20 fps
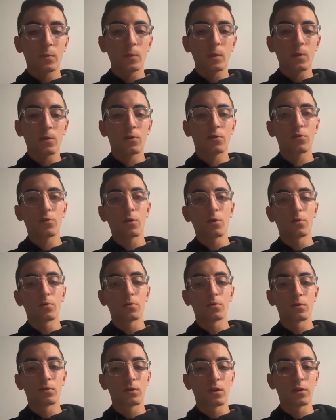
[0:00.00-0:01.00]
So,
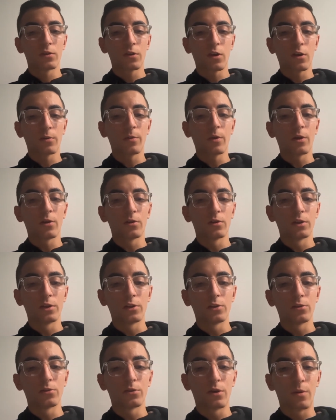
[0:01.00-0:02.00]
let's talk about
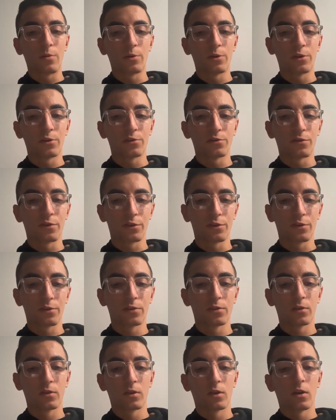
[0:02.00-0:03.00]
legal remedies first.
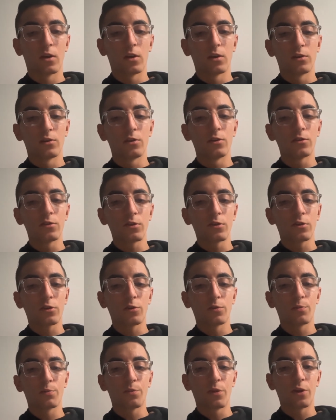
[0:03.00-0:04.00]
These are
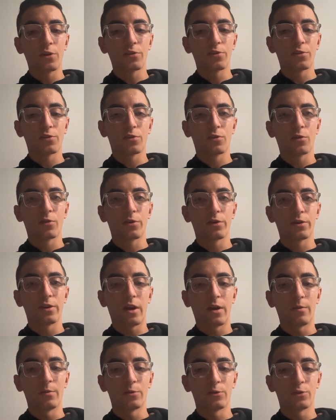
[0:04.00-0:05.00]
compensatory
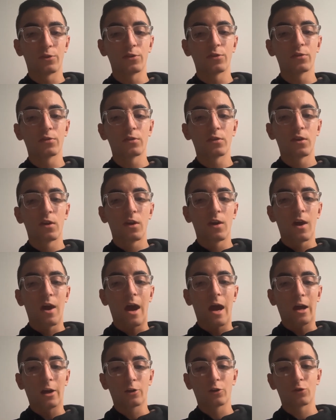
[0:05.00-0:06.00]
damages,
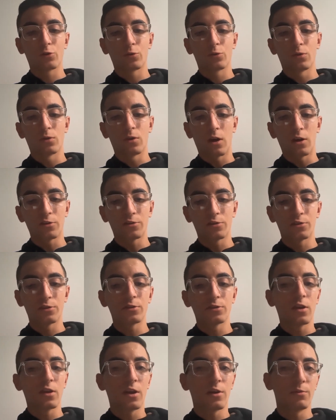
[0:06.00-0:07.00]
actual losses,
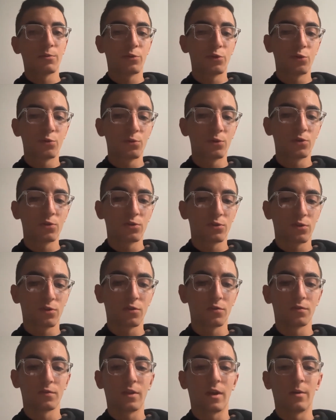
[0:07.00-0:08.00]
and
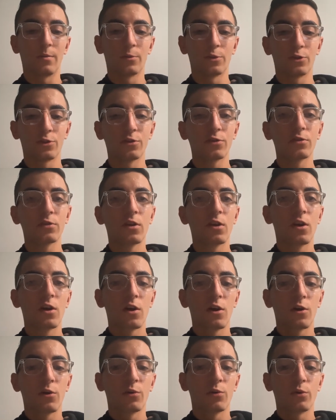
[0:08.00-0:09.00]
punitive damages,
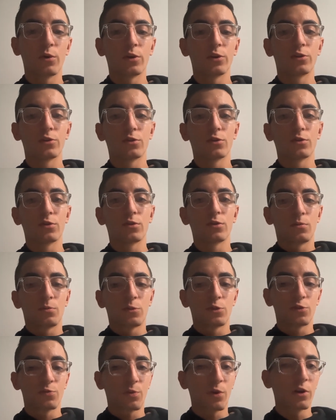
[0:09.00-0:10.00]
which
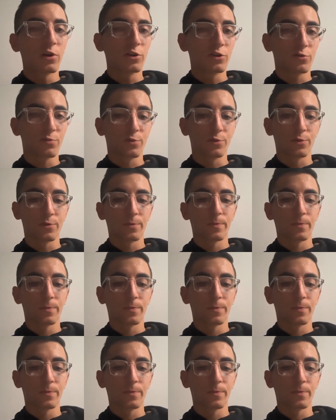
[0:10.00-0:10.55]
means punishment.